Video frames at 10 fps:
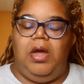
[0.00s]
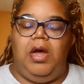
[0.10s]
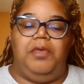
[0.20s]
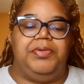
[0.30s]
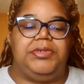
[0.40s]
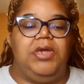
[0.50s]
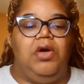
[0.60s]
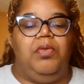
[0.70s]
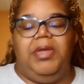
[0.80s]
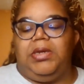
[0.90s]
Of
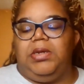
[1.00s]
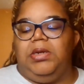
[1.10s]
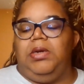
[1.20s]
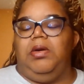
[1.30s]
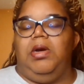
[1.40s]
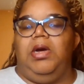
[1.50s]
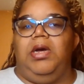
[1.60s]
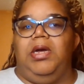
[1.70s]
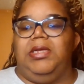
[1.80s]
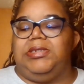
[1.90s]
Potomac,
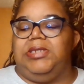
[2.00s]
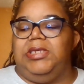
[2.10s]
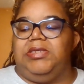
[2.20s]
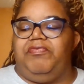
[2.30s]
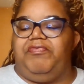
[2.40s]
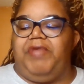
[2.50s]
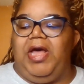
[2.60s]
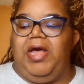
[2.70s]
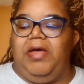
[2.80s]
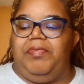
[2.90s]
season
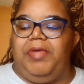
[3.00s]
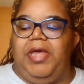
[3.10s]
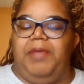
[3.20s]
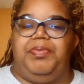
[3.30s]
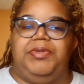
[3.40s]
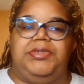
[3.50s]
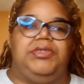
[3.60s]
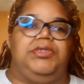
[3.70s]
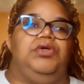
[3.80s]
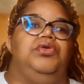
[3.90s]
5,
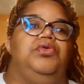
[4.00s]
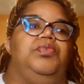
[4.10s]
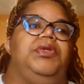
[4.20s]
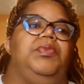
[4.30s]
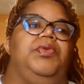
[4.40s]
episode 6.